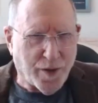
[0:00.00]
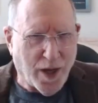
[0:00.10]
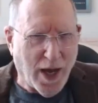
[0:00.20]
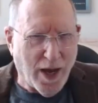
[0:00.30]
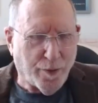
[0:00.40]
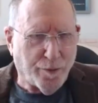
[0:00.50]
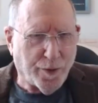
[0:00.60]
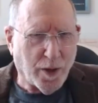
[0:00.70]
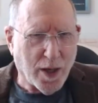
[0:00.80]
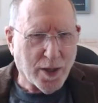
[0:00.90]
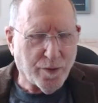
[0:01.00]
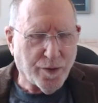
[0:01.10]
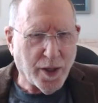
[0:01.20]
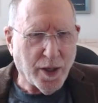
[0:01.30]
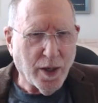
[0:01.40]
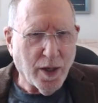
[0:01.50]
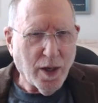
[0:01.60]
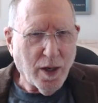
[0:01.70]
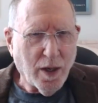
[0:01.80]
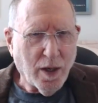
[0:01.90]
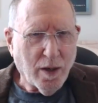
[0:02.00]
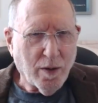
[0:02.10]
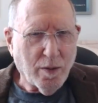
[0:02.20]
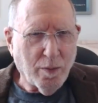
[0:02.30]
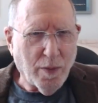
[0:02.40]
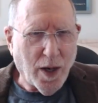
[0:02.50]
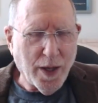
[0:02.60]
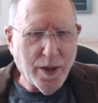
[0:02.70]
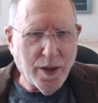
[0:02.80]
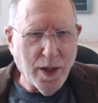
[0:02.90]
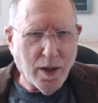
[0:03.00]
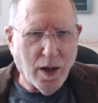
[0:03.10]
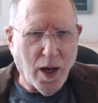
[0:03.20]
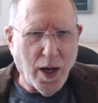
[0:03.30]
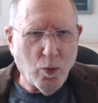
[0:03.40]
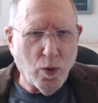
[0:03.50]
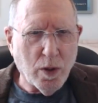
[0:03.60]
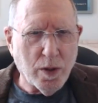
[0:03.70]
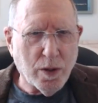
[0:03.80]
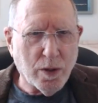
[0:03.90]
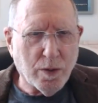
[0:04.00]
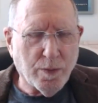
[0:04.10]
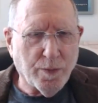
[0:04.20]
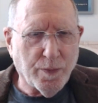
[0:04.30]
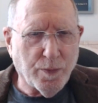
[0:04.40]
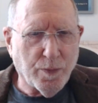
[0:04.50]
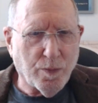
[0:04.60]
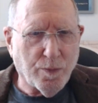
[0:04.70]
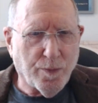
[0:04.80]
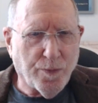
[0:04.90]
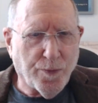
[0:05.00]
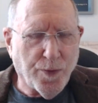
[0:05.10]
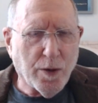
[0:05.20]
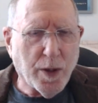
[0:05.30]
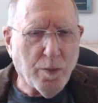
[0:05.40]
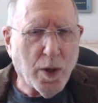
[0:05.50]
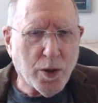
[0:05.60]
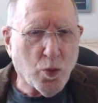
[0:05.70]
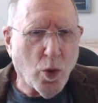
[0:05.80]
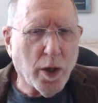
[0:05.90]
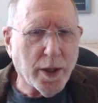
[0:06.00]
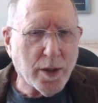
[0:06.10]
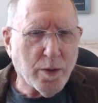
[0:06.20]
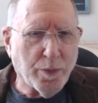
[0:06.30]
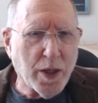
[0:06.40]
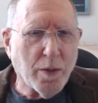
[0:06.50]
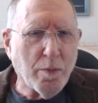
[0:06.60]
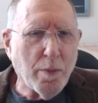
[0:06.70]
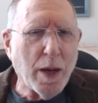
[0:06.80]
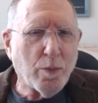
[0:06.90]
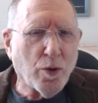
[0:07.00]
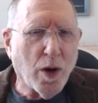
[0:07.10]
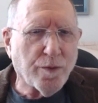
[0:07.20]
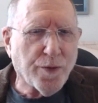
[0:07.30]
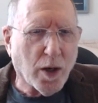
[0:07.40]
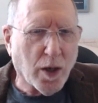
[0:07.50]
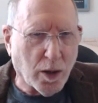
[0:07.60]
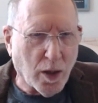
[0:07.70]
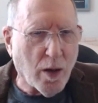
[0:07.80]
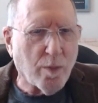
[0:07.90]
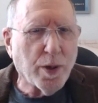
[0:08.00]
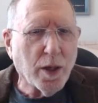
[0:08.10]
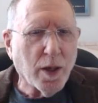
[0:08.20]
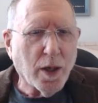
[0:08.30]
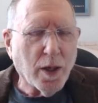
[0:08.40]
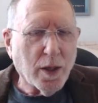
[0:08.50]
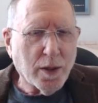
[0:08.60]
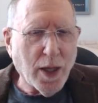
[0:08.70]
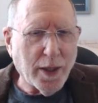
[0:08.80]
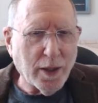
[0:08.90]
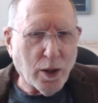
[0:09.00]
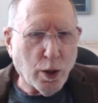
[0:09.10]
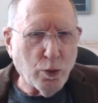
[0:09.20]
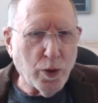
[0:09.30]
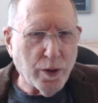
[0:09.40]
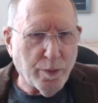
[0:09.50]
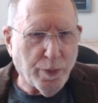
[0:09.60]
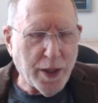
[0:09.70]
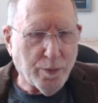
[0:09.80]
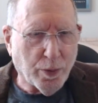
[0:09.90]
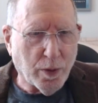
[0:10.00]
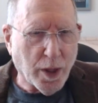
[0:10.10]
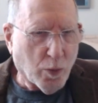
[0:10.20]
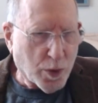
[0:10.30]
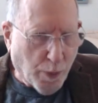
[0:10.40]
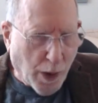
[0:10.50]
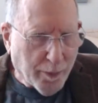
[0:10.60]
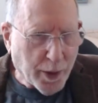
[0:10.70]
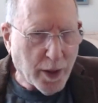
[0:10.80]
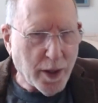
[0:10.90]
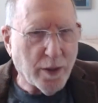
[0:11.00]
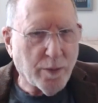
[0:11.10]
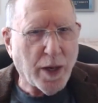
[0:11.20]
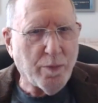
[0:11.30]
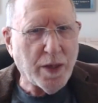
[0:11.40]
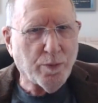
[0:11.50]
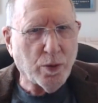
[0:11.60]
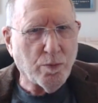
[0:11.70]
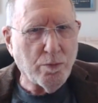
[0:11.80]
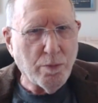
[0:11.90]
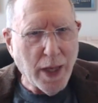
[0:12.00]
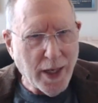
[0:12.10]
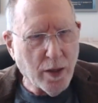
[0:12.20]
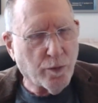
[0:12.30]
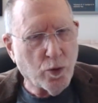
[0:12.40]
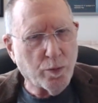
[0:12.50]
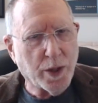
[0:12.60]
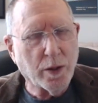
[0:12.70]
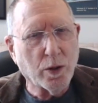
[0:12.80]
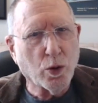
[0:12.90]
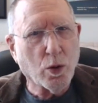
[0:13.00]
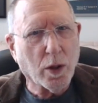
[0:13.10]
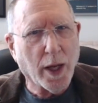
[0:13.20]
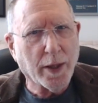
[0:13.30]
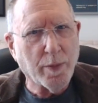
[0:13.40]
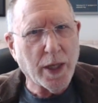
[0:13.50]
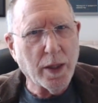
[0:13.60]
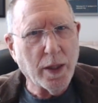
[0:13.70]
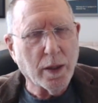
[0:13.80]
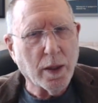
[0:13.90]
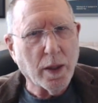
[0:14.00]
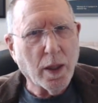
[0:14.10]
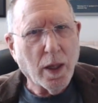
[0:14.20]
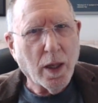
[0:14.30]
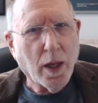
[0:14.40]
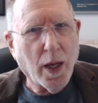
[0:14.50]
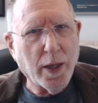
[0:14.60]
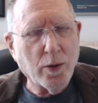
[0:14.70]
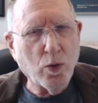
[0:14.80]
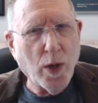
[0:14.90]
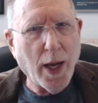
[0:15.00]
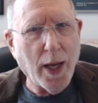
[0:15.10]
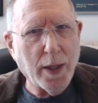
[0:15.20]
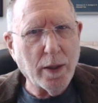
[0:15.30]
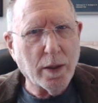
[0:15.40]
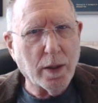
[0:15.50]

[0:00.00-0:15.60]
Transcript: to have a philosophy. I think I was very much wanting to be a member of a club that included people, that was populated by people, many of whom didn't look like me, and who had